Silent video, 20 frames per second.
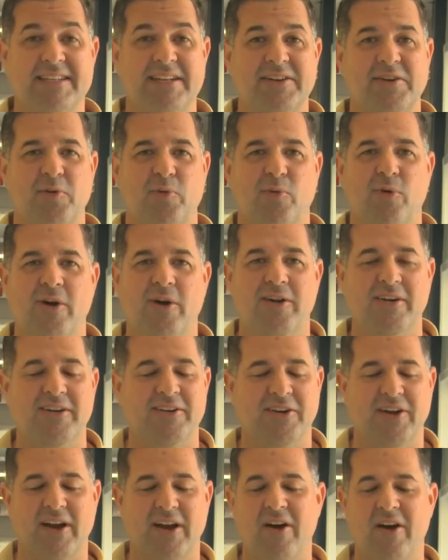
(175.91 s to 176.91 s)
and you're
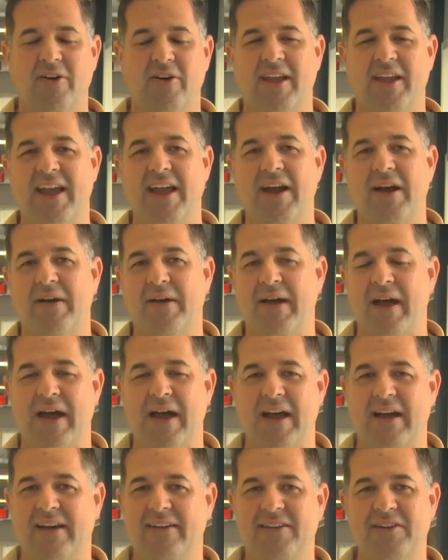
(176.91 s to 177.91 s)
wondering, okay,
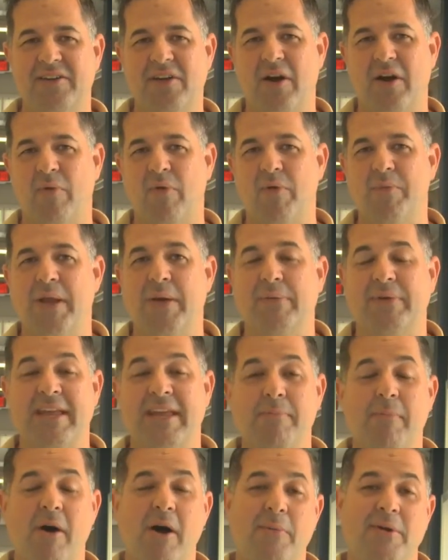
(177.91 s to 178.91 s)
I won't be able to
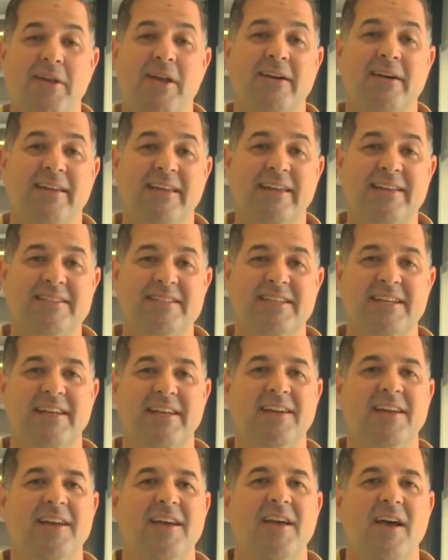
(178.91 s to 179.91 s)
keep all my young kids in.
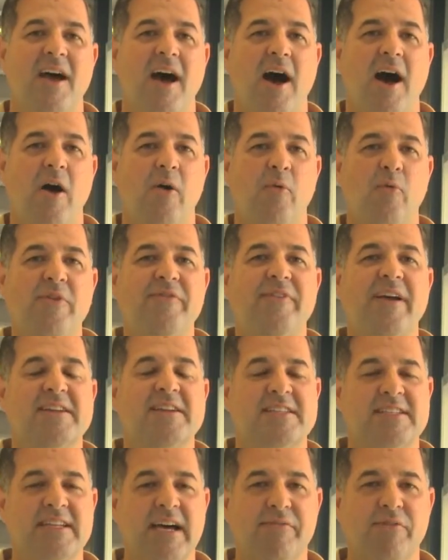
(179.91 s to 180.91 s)
We've got
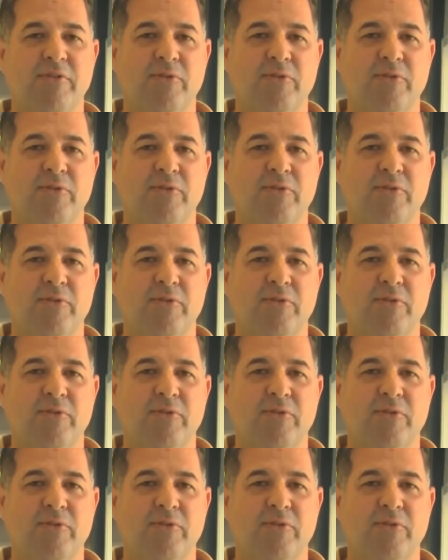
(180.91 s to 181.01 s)
several